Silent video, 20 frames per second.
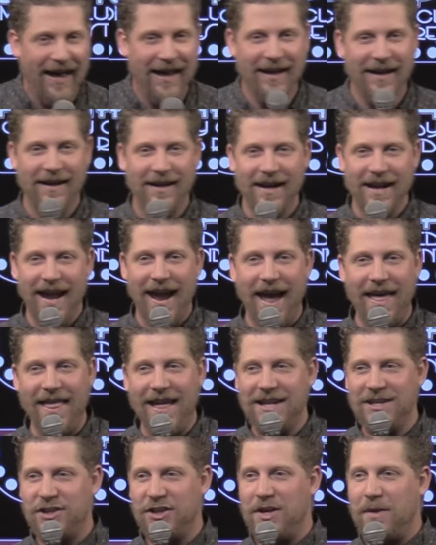And
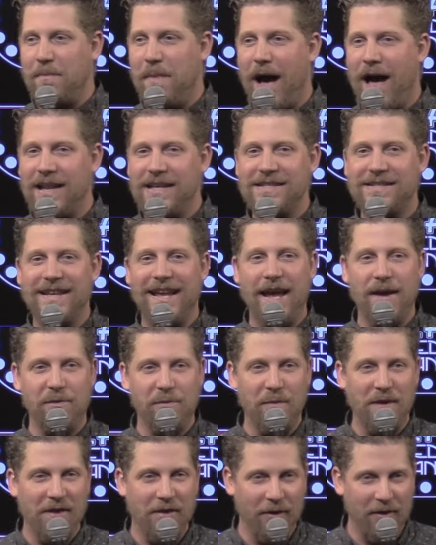then she body
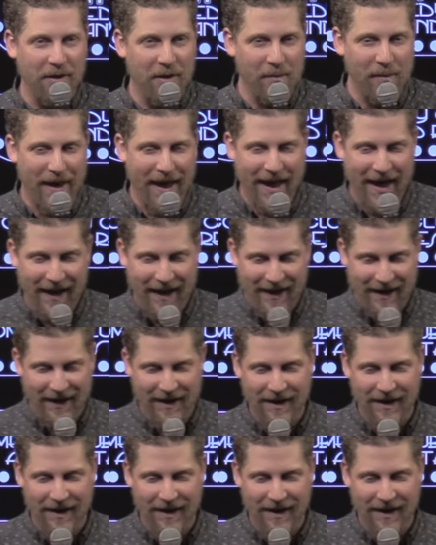slams me through the bed.